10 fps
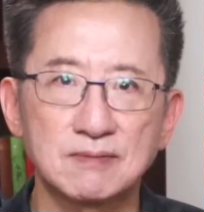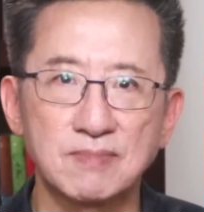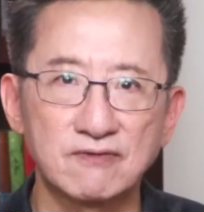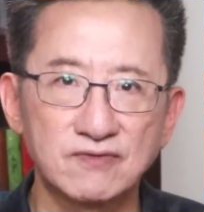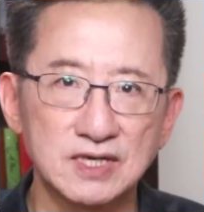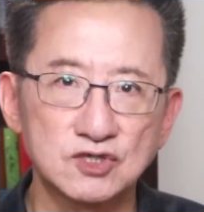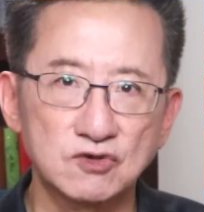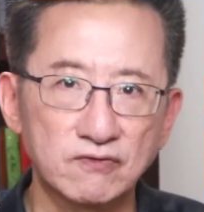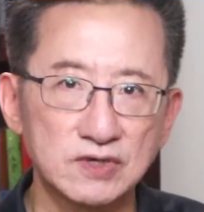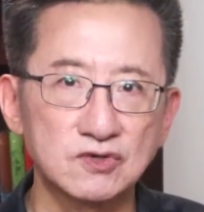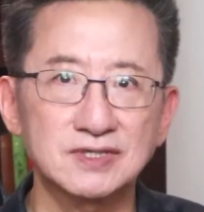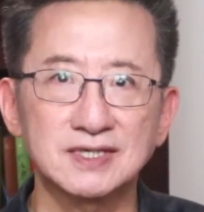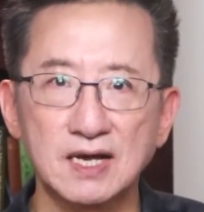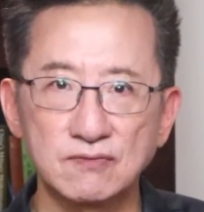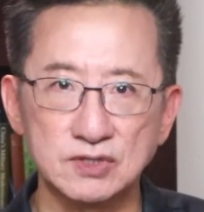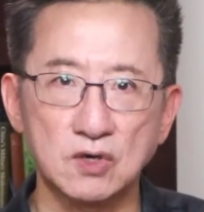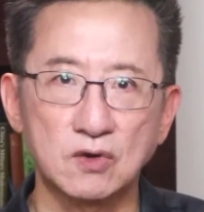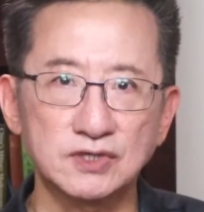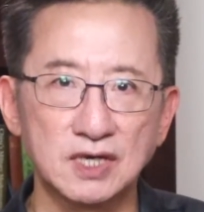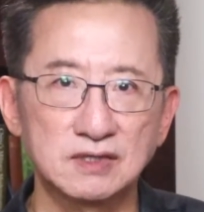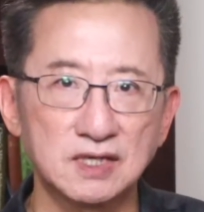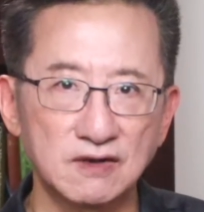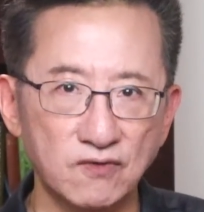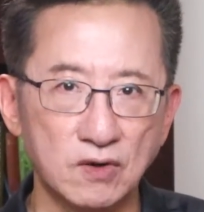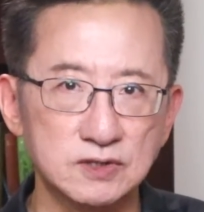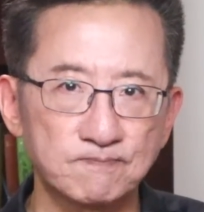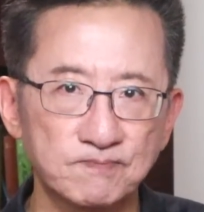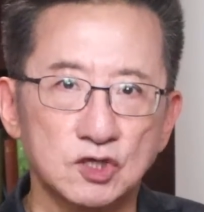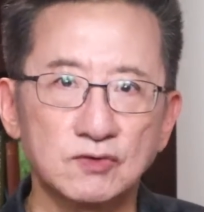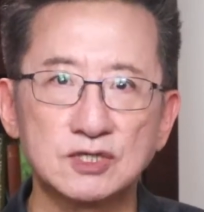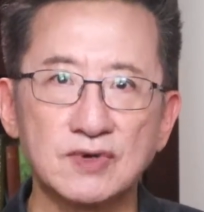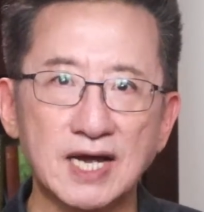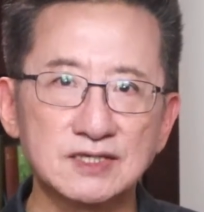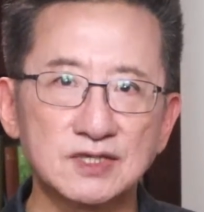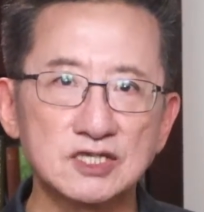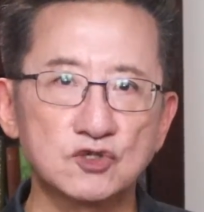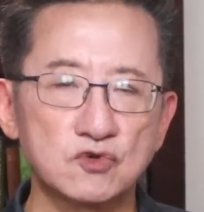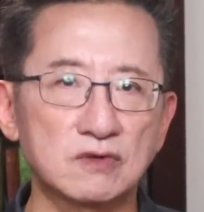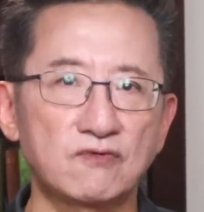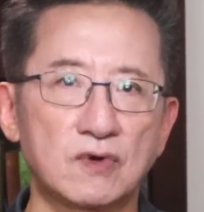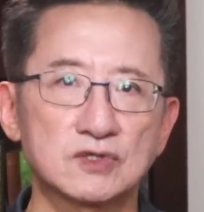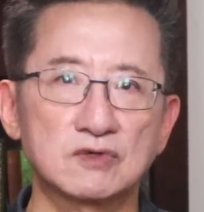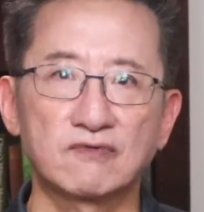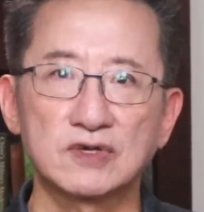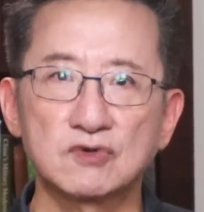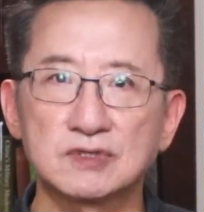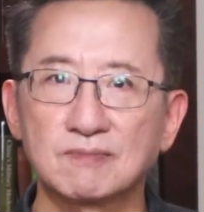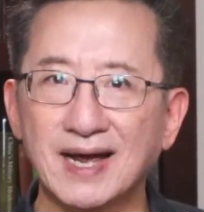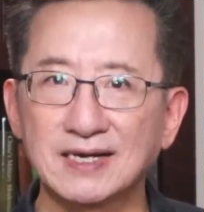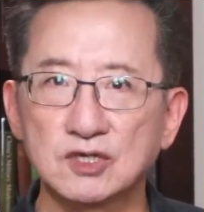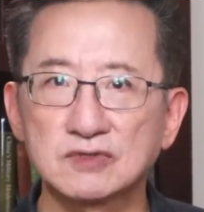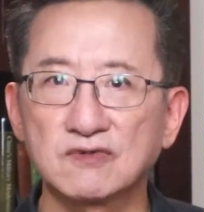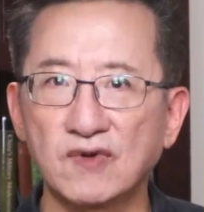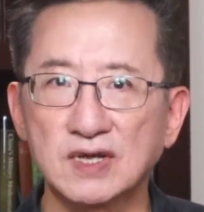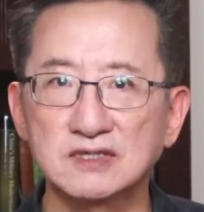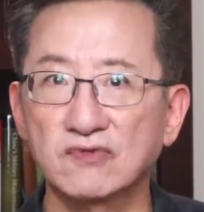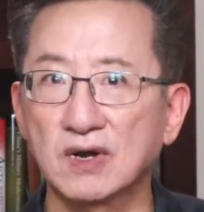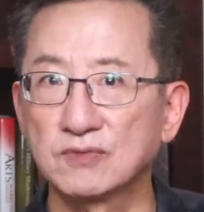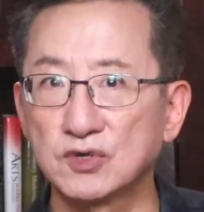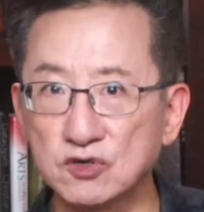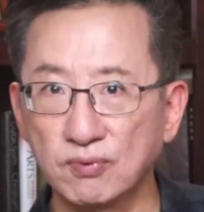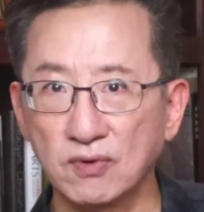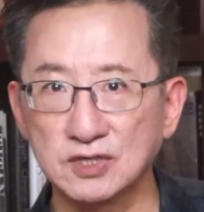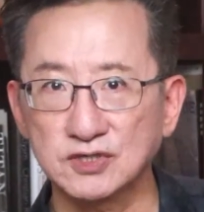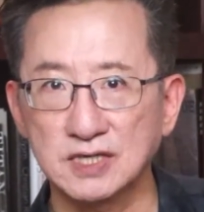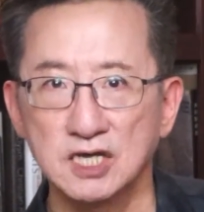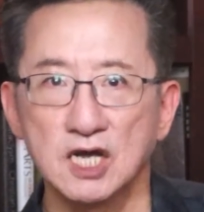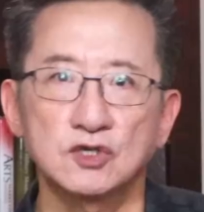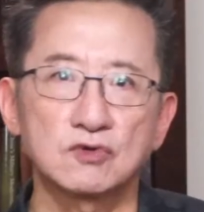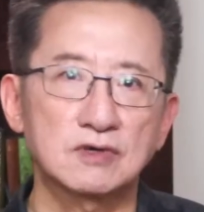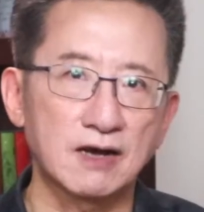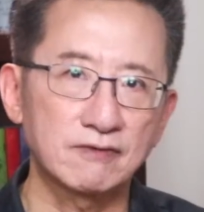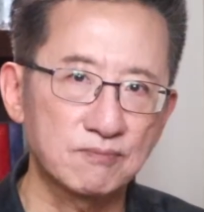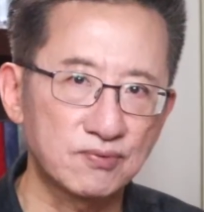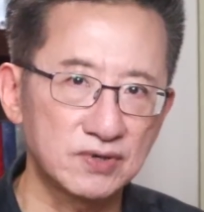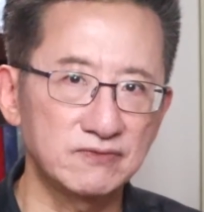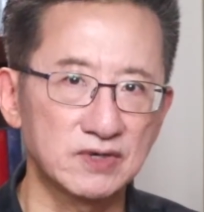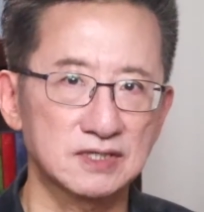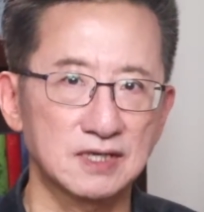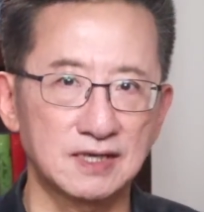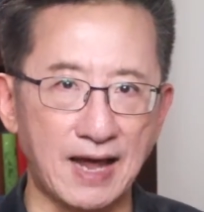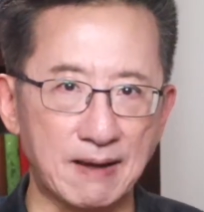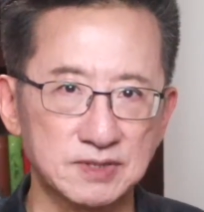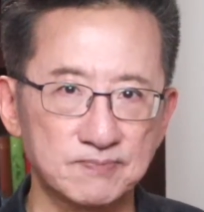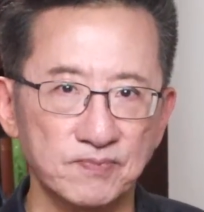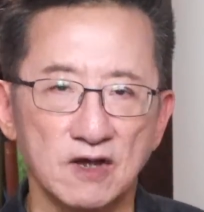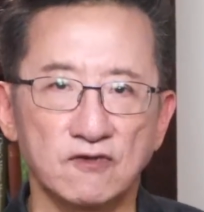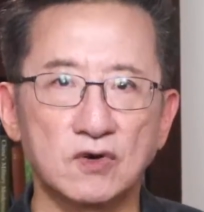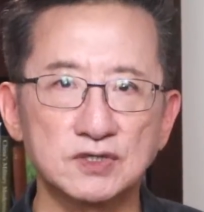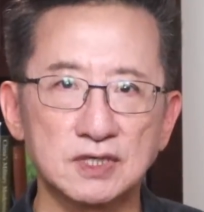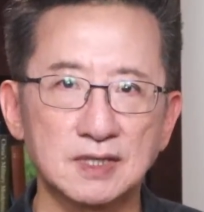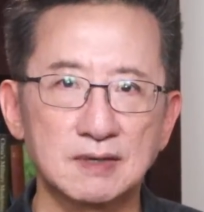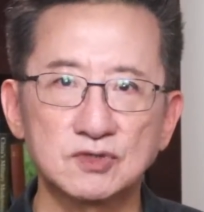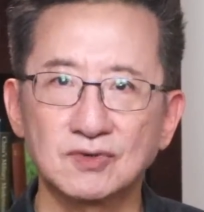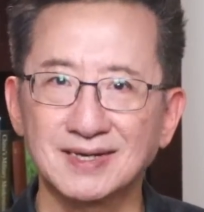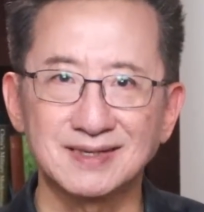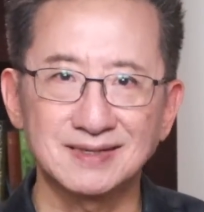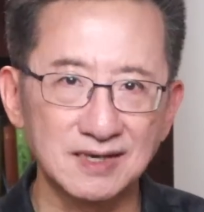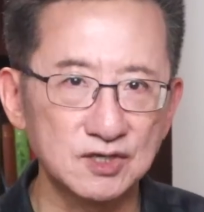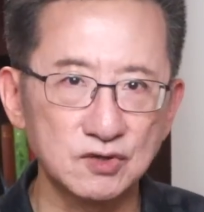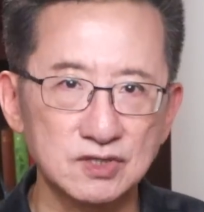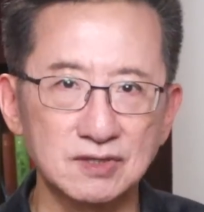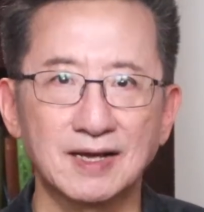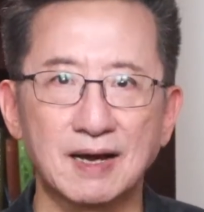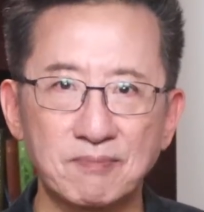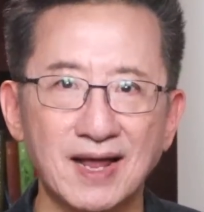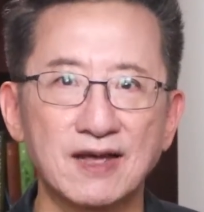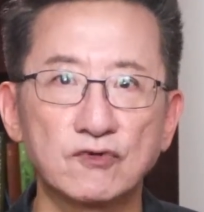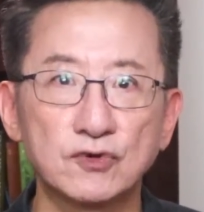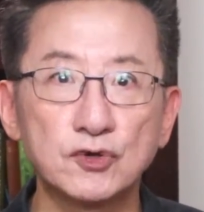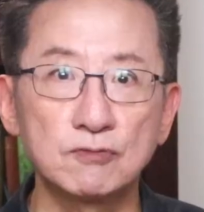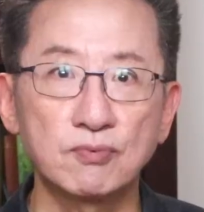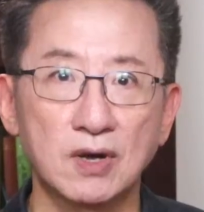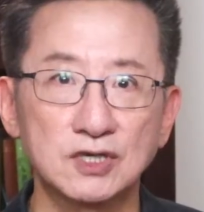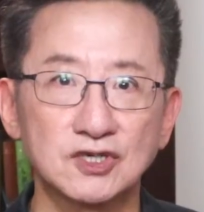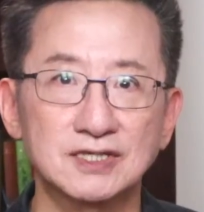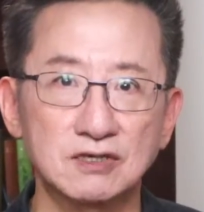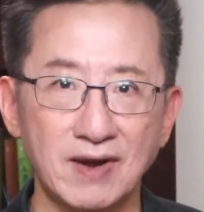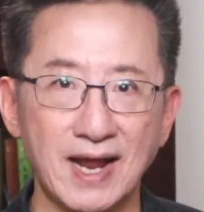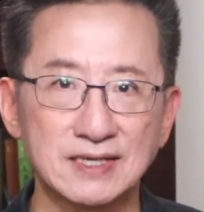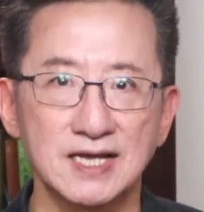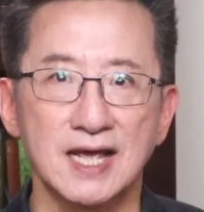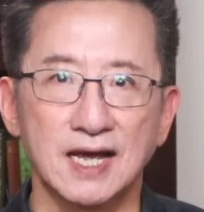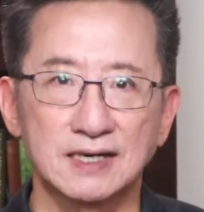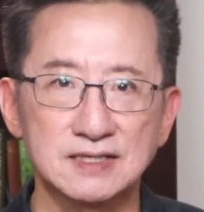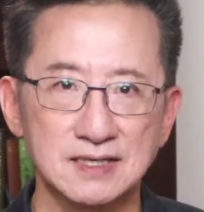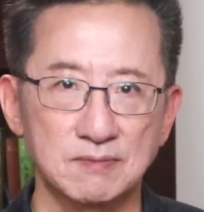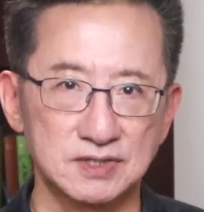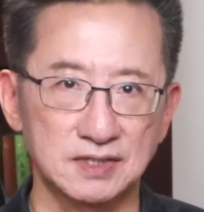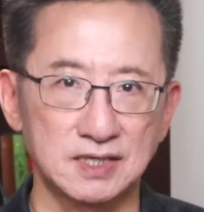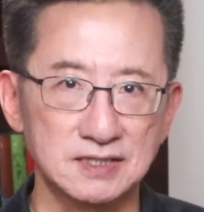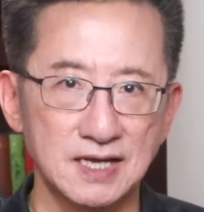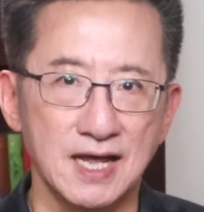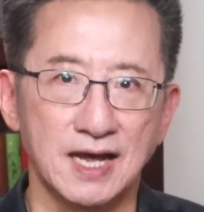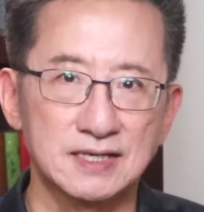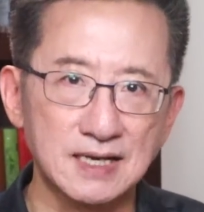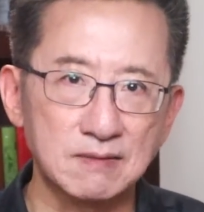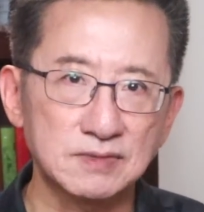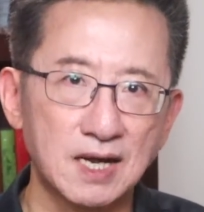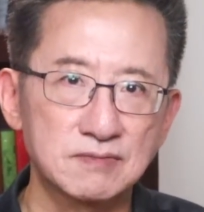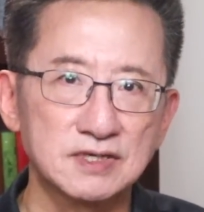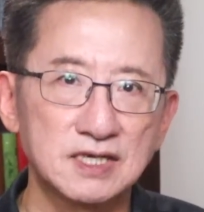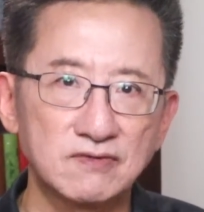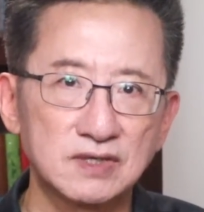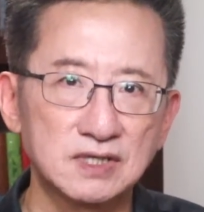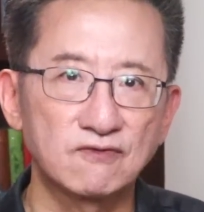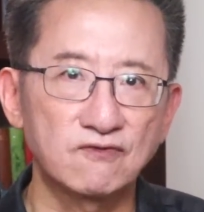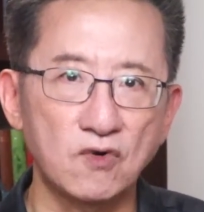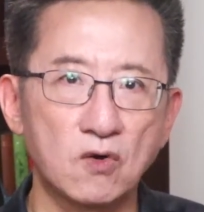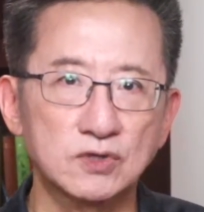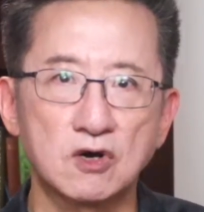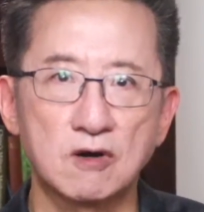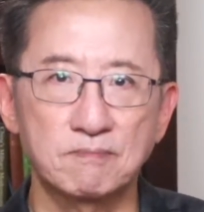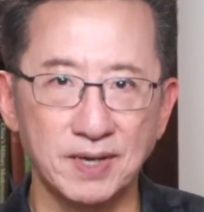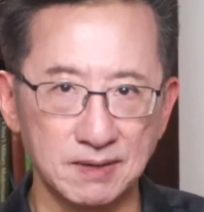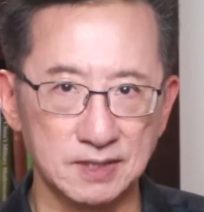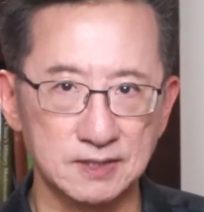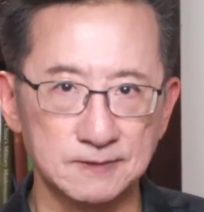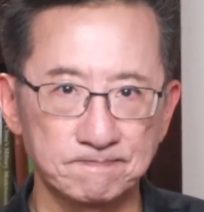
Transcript: by village officials can result in defaults. To address these shortfalls, officials might use funds from new projects to cover previous gaps, forcing them to continuously apply for new projects, grants, and subsidies, and sometimes even default on payments.